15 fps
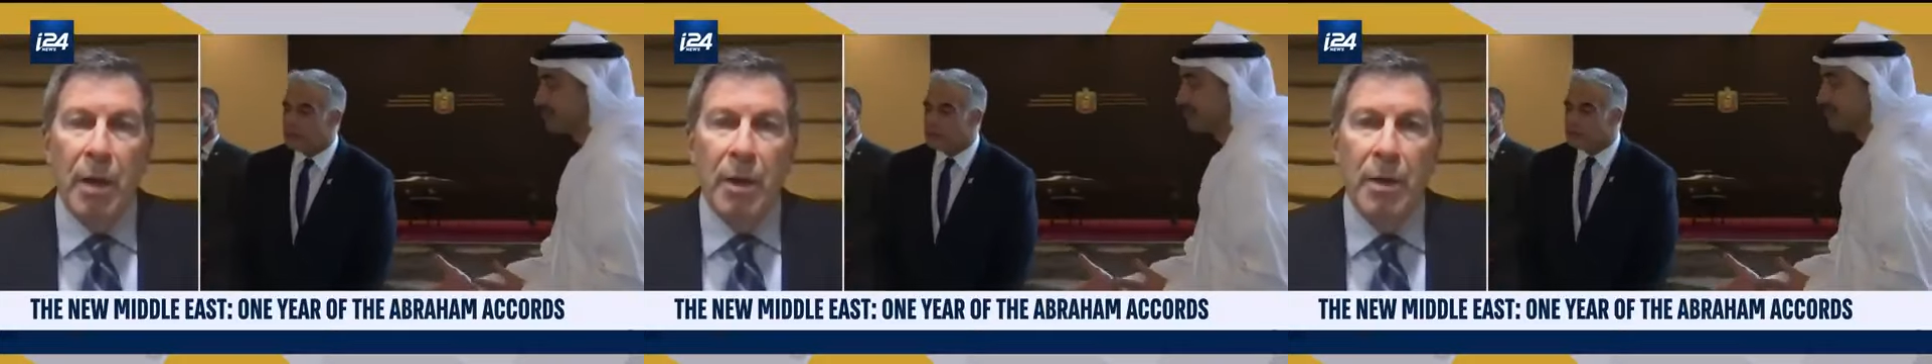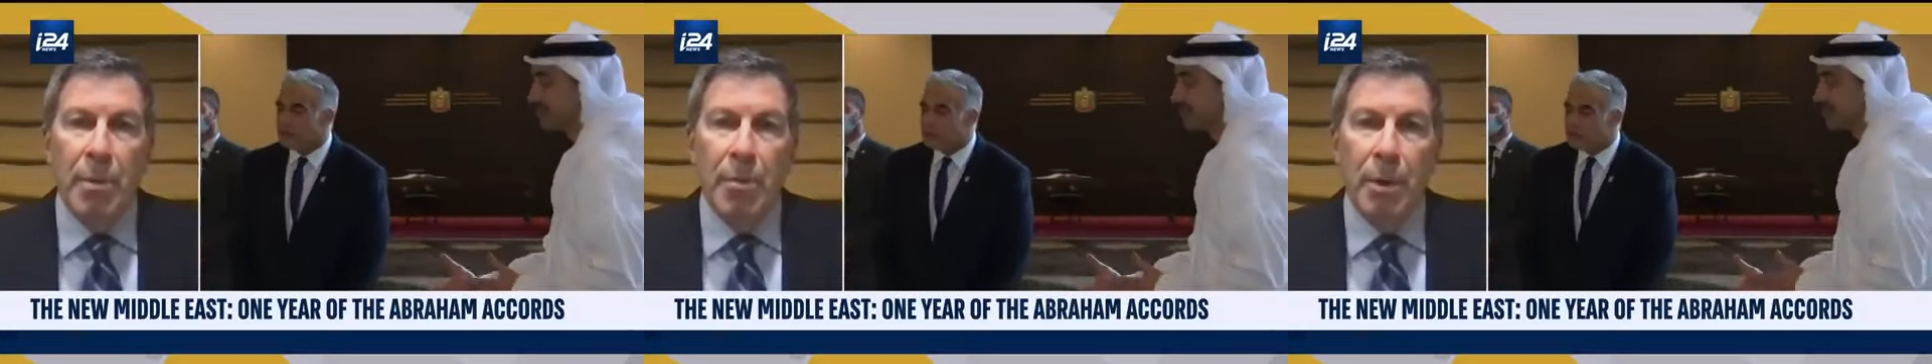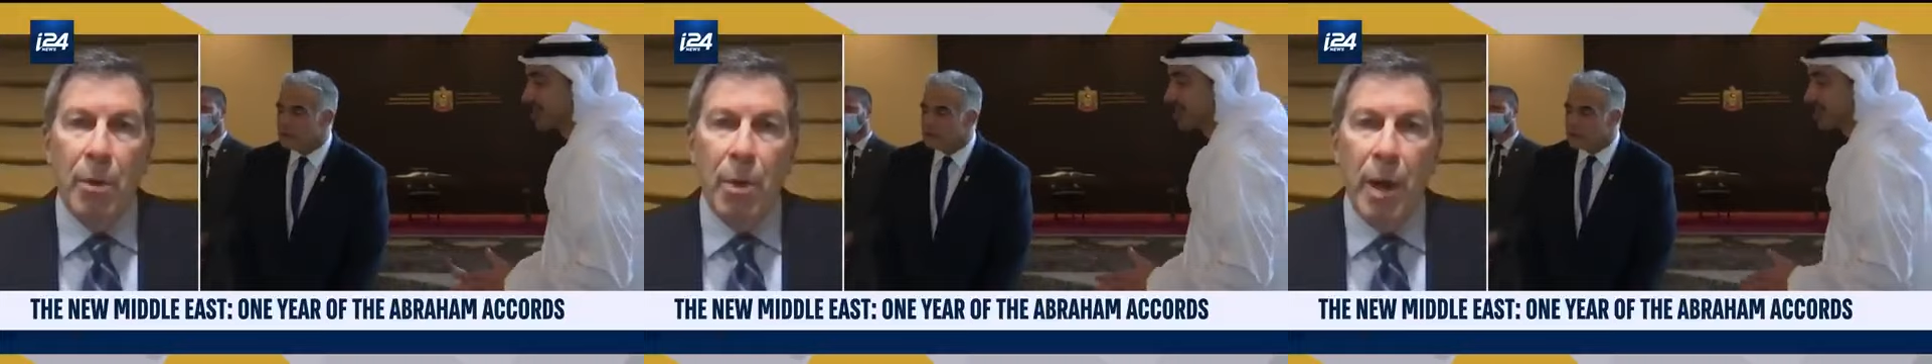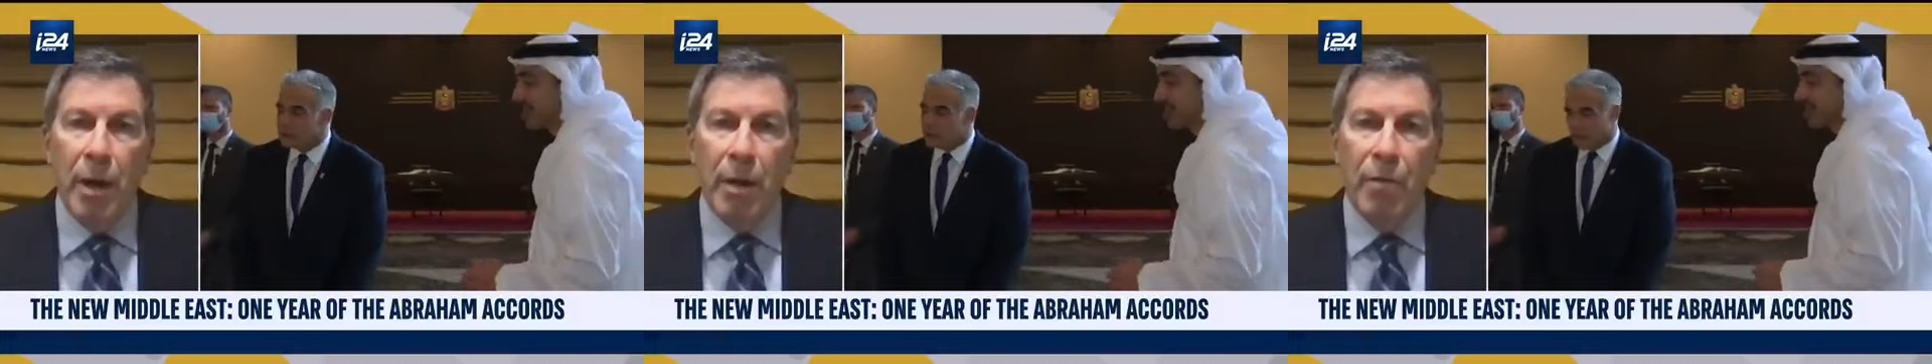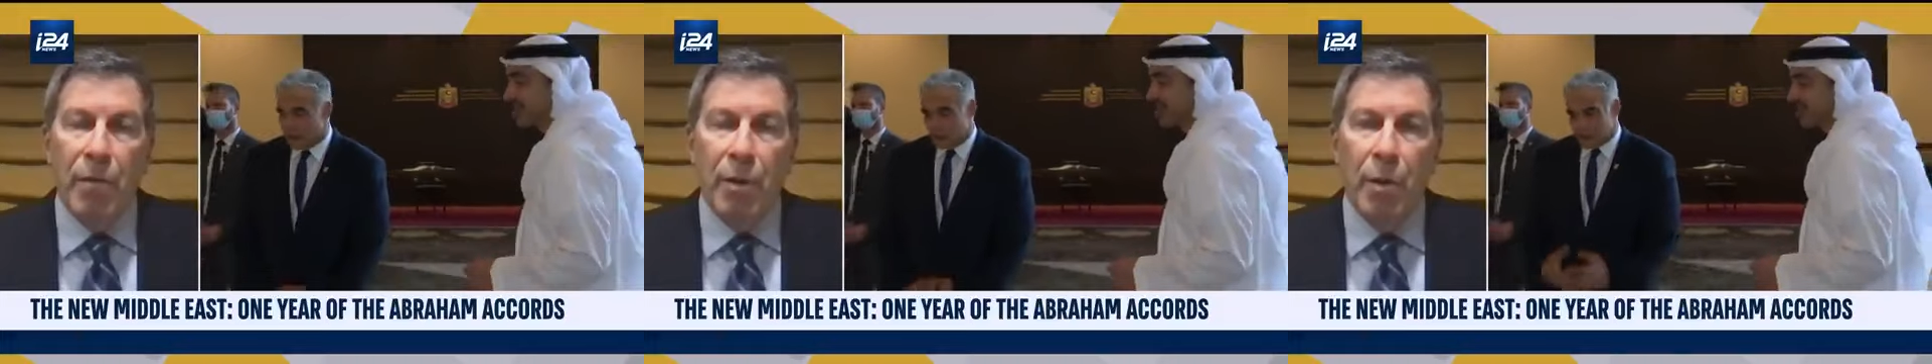uh,
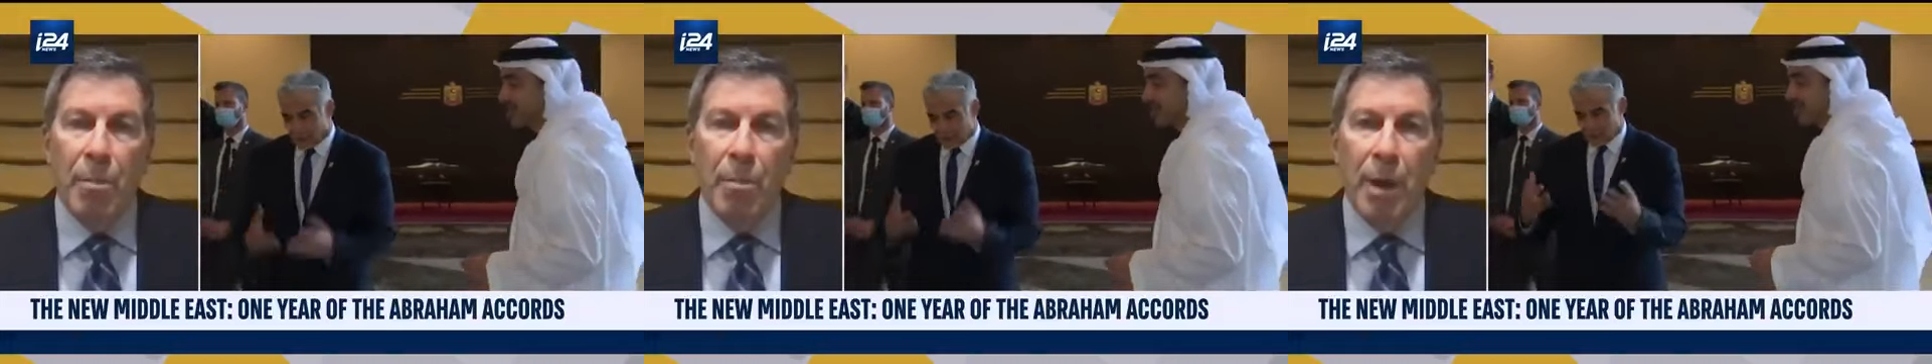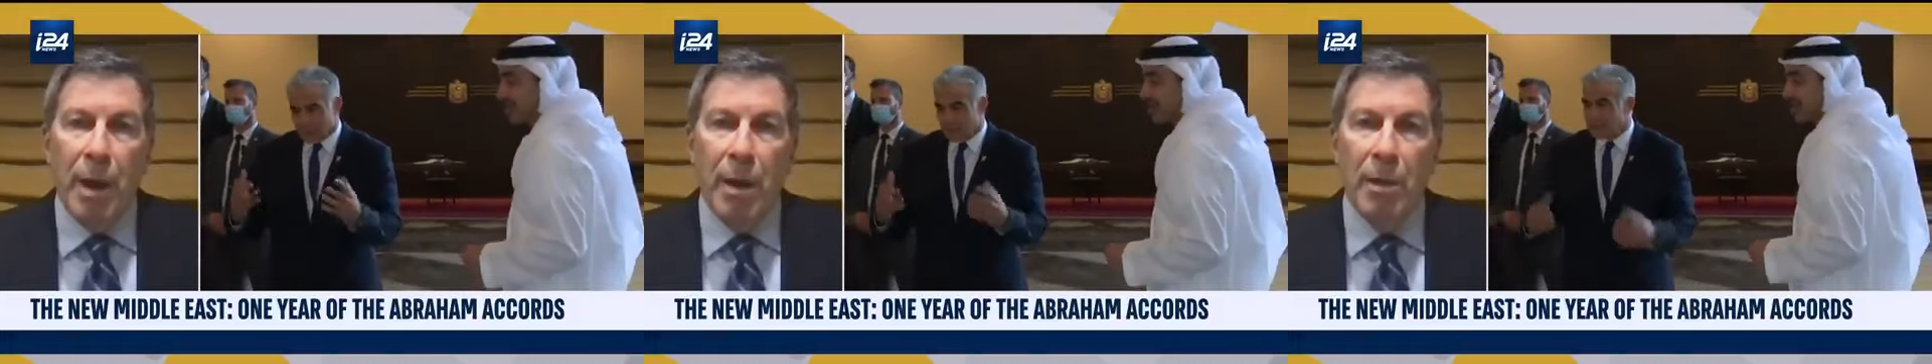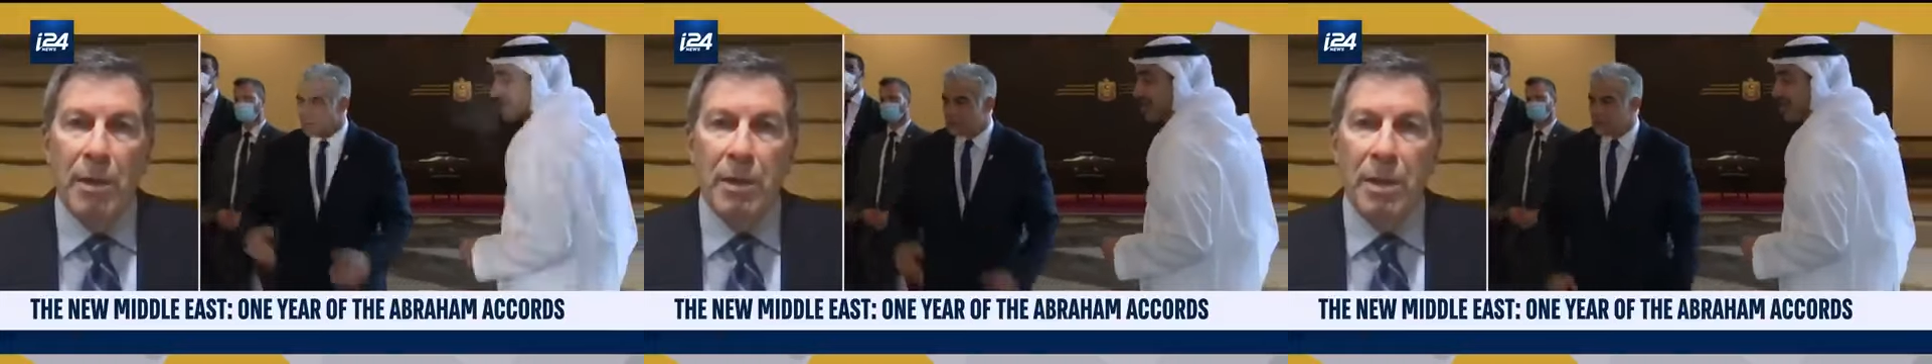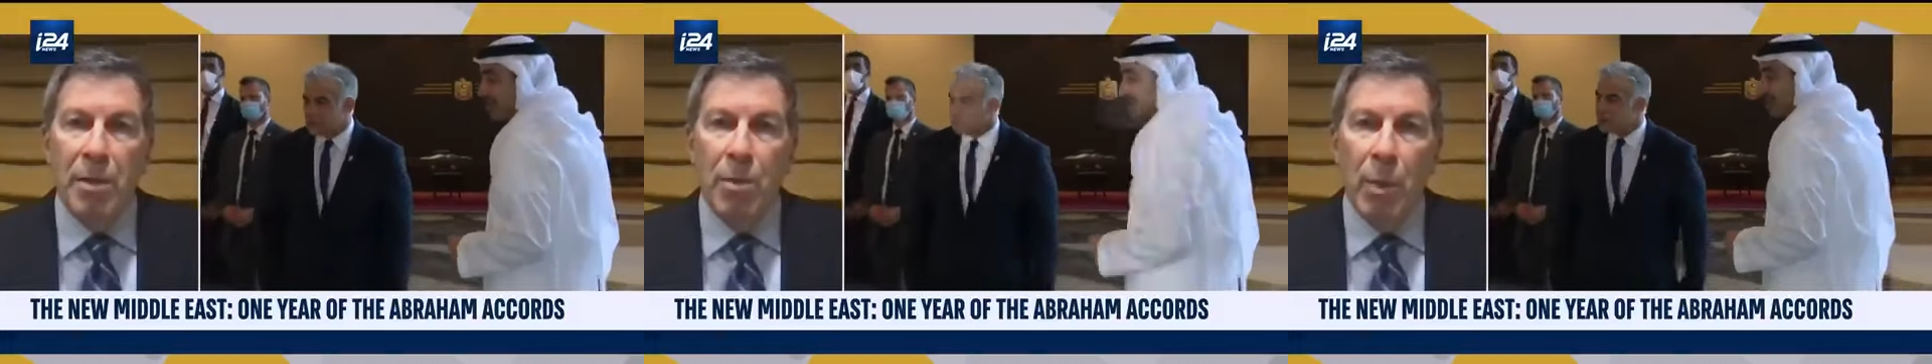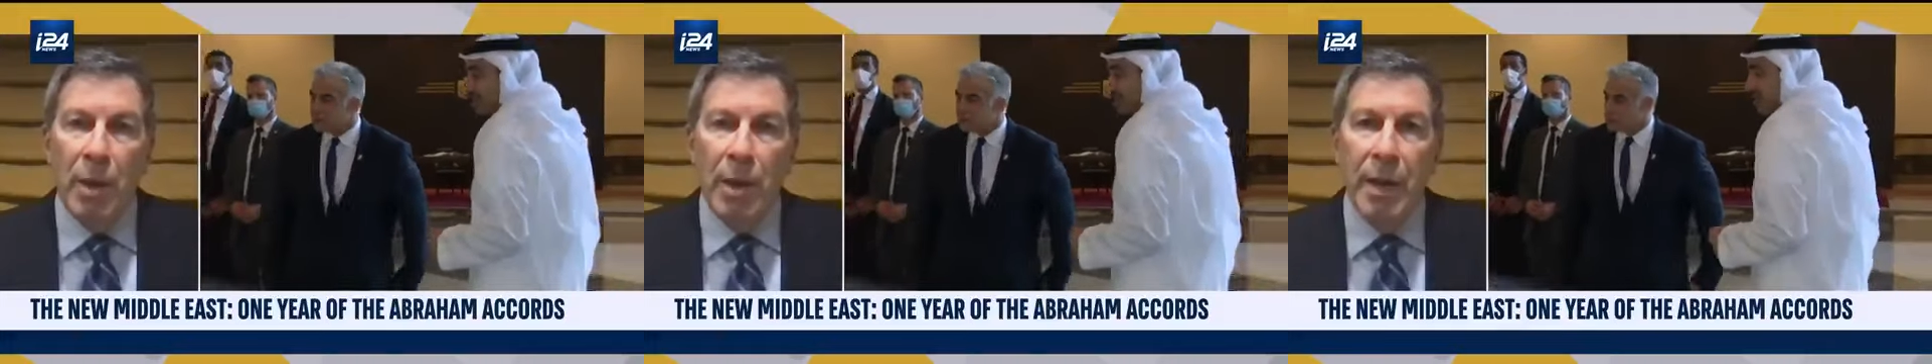Democratic foreign policy
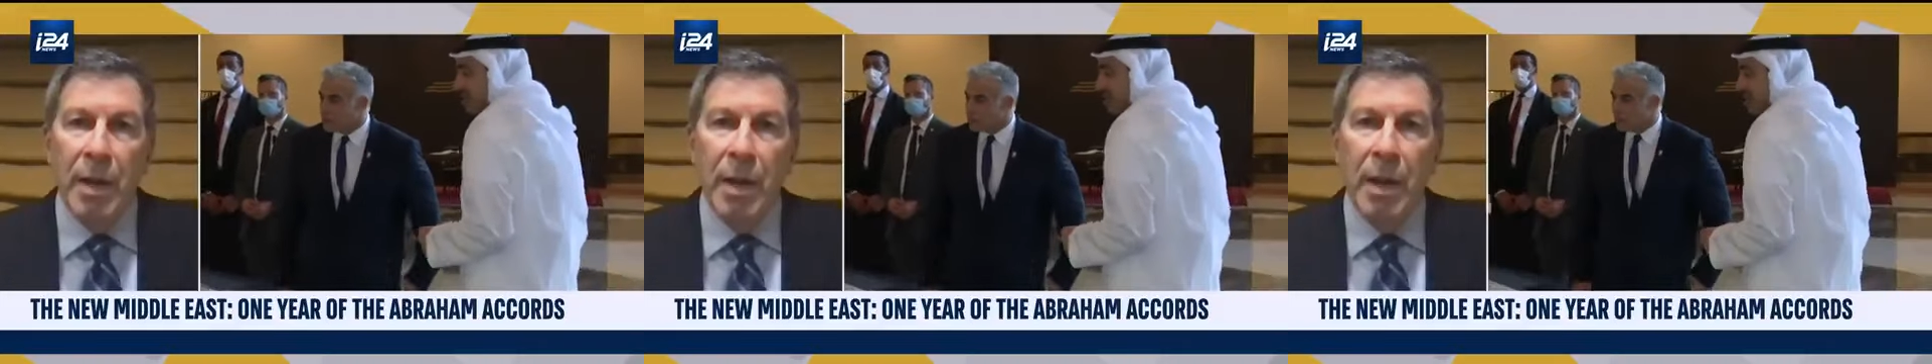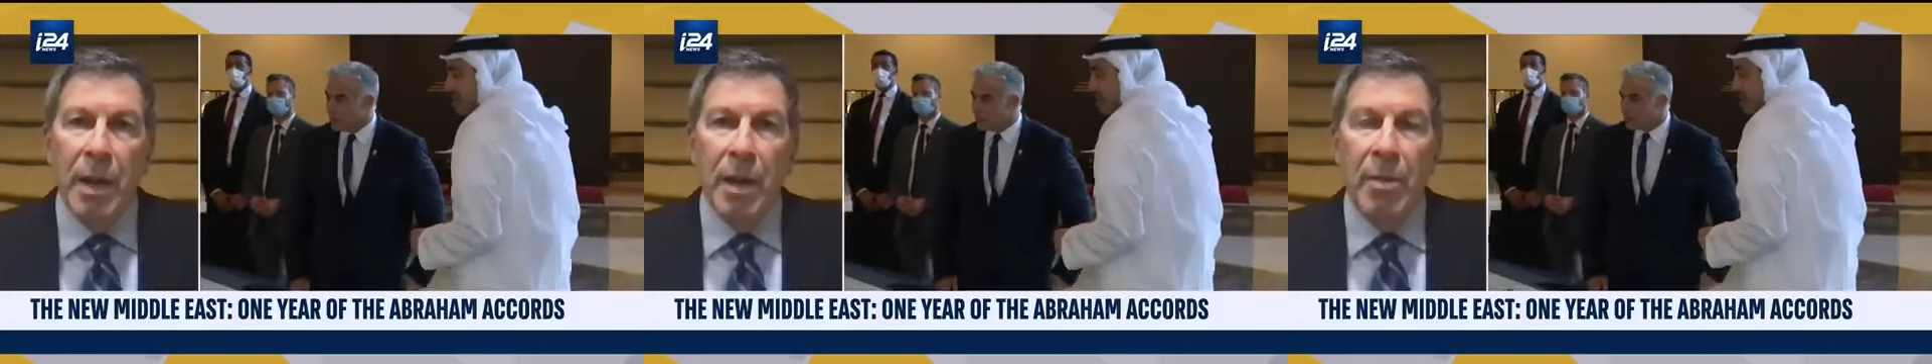wing